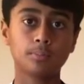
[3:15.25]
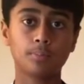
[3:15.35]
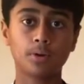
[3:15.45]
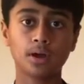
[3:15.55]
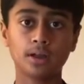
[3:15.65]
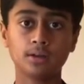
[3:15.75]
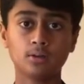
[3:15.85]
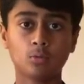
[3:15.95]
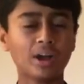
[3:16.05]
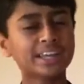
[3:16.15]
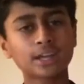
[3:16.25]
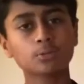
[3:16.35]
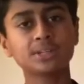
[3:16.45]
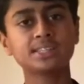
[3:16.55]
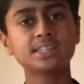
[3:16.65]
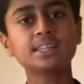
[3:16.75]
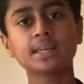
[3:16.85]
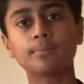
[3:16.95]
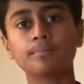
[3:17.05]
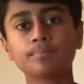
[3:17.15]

but why can't we see them?